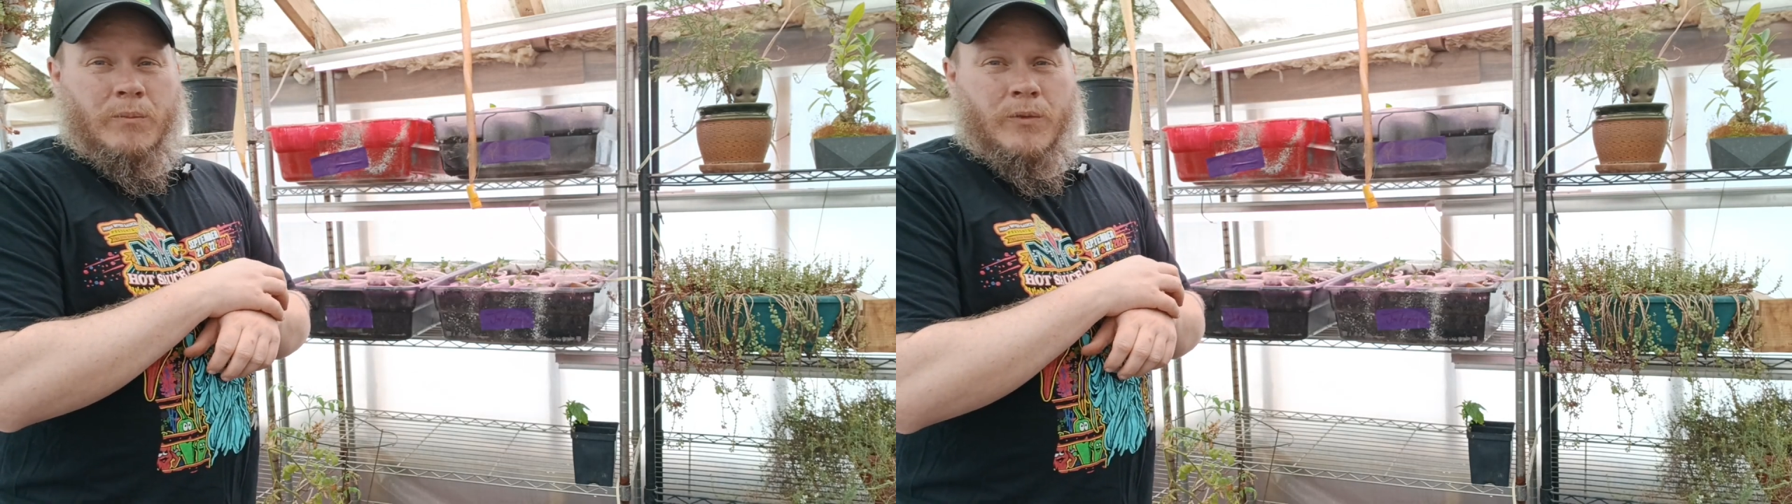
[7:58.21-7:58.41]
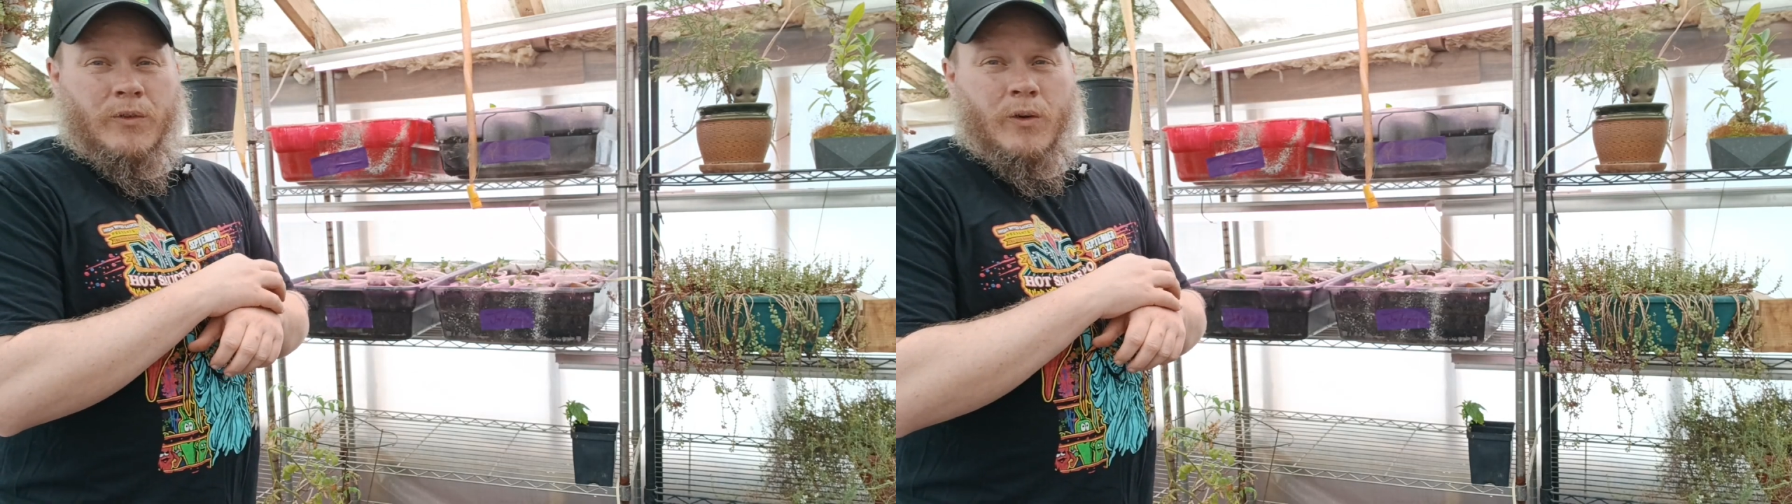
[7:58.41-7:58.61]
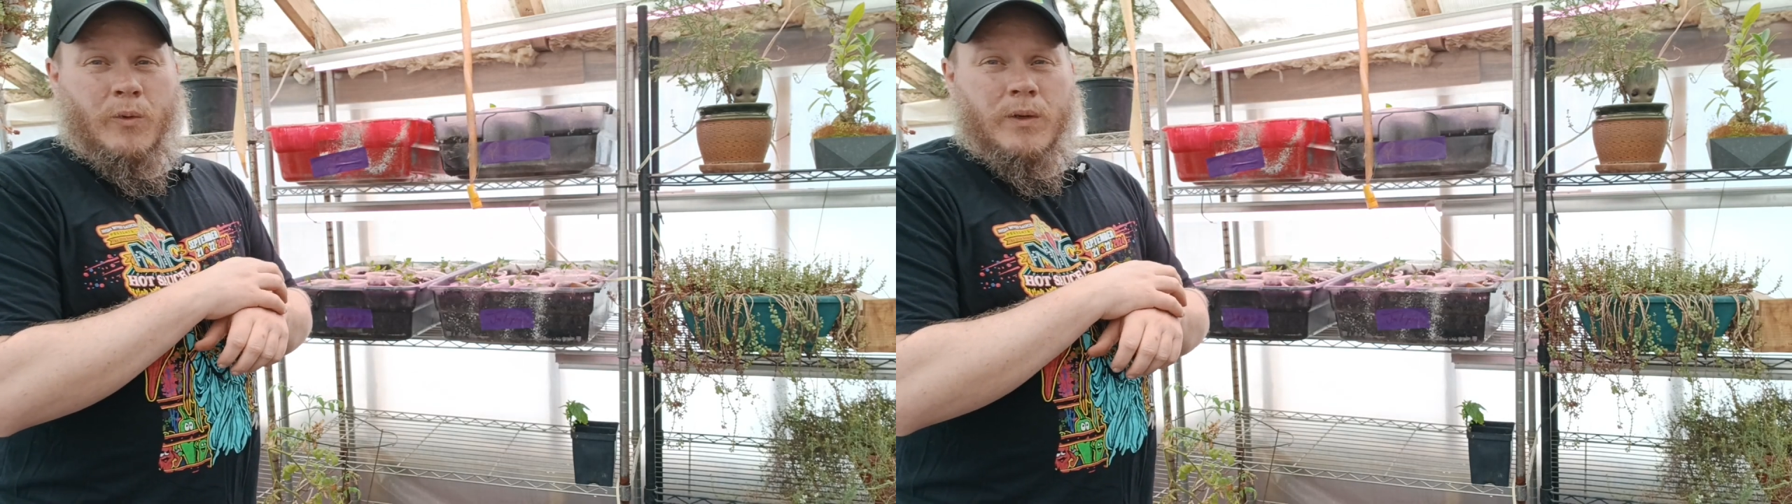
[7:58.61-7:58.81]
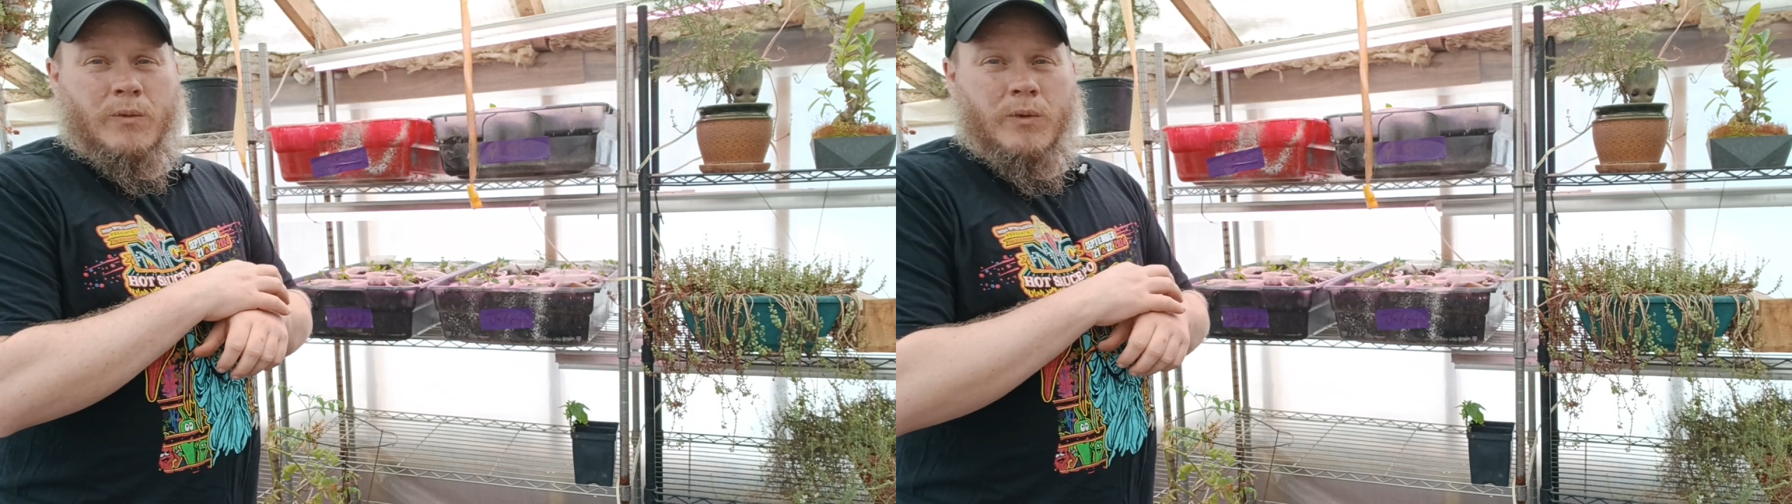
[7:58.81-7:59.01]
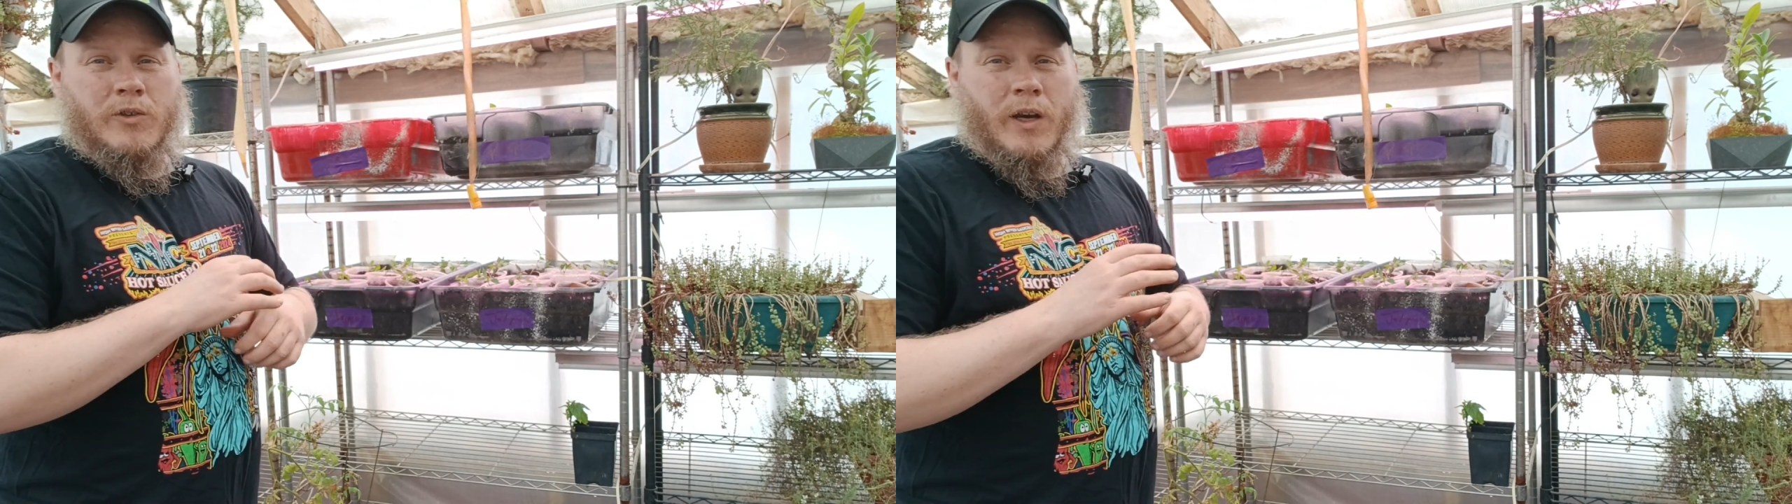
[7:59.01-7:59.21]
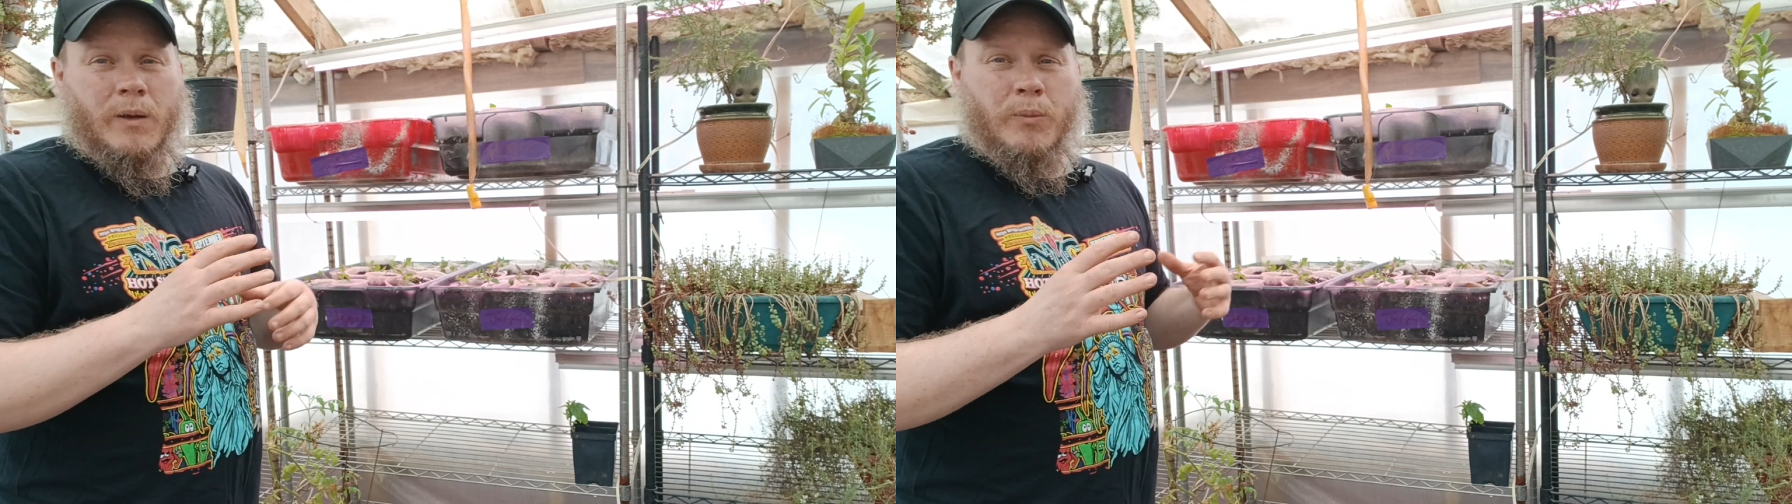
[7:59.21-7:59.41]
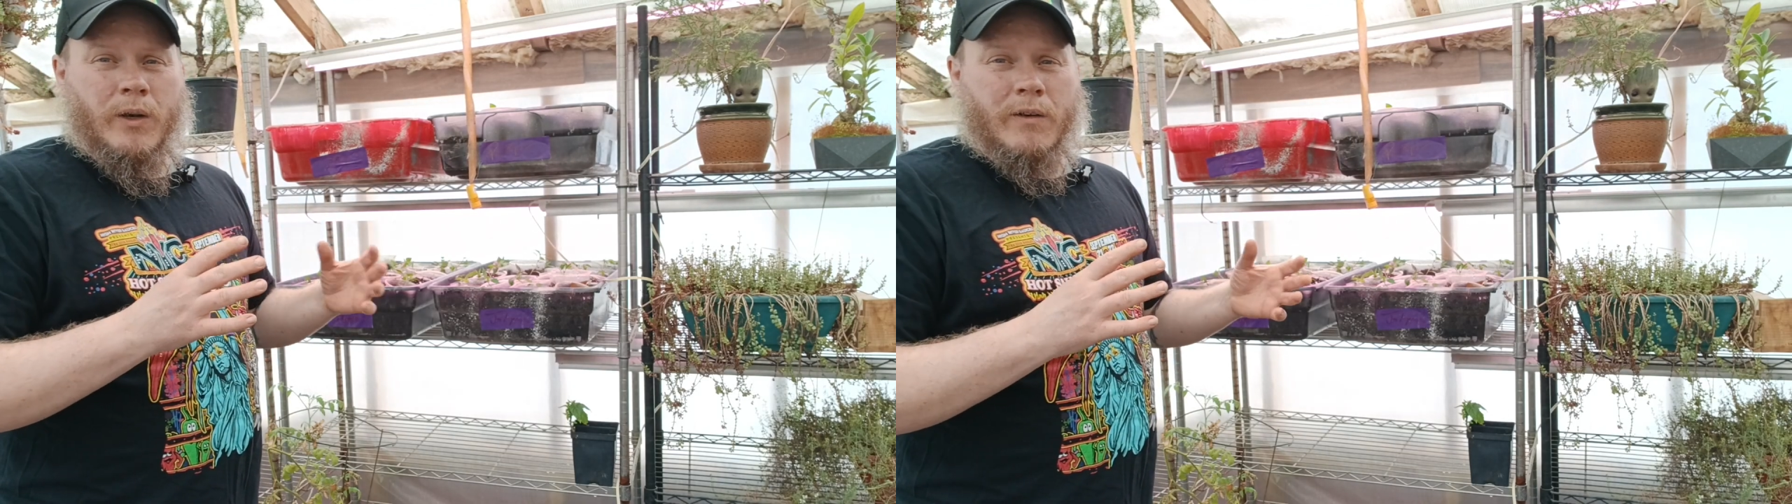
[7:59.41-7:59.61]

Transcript: so we try to put